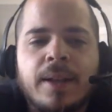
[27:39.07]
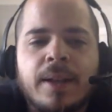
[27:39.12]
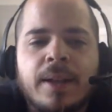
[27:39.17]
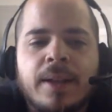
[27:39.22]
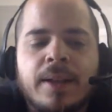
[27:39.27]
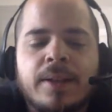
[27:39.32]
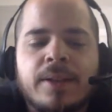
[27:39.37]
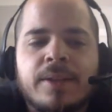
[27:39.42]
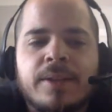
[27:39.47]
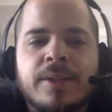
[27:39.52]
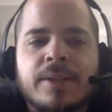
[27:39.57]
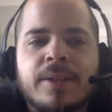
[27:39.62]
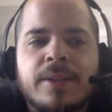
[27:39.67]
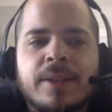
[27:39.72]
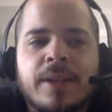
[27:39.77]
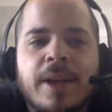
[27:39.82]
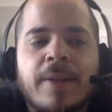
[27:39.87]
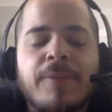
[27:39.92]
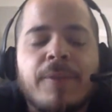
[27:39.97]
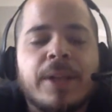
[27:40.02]
it's
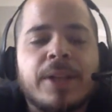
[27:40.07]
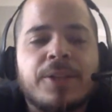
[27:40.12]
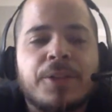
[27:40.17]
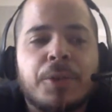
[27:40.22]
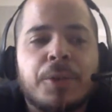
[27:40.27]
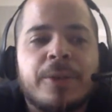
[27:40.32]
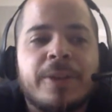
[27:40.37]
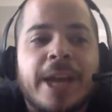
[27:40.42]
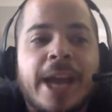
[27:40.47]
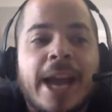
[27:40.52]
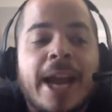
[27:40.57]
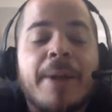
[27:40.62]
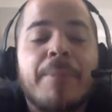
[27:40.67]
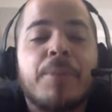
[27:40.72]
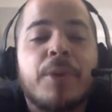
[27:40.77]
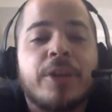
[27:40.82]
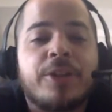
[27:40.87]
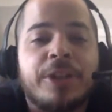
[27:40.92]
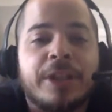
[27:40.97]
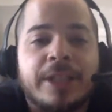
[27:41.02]
Netflix who is
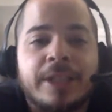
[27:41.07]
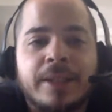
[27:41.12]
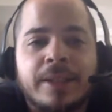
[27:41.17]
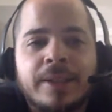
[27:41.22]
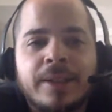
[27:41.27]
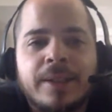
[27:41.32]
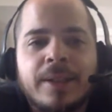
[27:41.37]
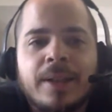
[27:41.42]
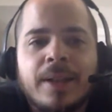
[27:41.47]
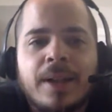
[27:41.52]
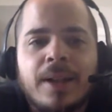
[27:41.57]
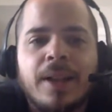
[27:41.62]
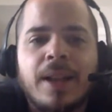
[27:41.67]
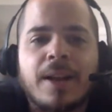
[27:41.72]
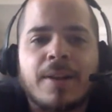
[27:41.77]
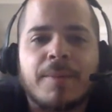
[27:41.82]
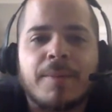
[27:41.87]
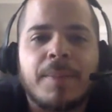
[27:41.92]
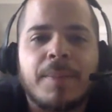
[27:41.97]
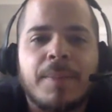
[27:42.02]
hemorrhaging a
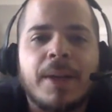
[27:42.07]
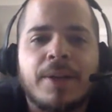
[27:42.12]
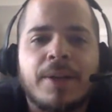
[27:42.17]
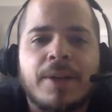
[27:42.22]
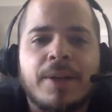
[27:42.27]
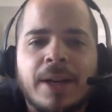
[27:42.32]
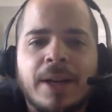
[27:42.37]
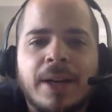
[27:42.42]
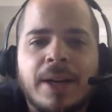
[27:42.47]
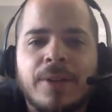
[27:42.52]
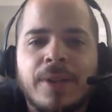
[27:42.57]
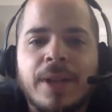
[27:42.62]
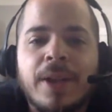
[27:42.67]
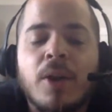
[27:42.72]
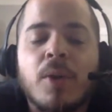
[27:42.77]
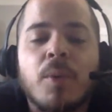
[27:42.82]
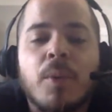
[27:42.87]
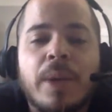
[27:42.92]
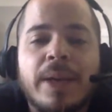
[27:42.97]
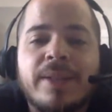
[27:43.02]
lot of money right now.
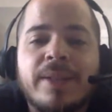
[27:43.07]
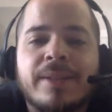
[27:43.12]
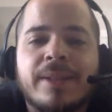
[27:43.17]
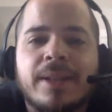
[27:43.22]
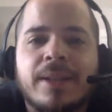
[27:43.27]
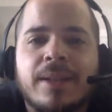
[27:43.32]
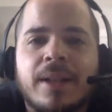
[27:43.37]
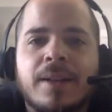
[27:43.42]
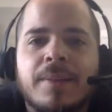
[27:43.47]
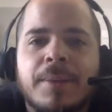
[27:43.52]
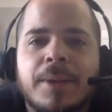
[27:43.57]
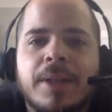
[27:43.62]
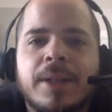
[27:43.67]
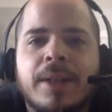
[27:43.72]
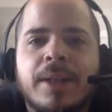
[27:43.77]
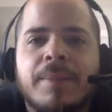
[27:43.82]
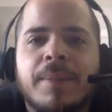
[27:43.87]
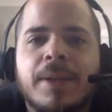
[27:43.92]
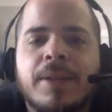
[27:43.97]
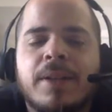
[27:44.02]
They are wasting a lot of money,
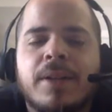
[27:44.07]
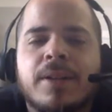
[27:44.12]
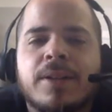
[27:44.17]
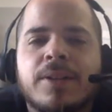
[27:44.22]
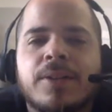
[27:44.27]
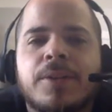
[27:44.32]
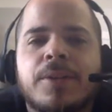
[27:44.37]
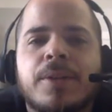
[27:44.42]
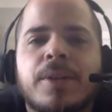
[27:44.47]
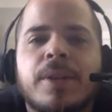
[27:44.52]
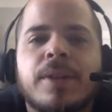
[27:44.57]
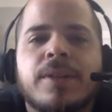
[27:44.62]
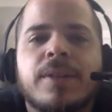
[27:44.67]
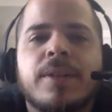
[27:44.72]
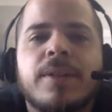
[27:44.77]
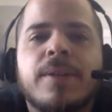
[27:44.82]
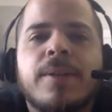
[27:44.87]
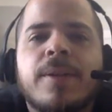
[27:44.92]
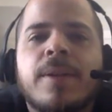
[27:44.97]
and my dog is going crazy.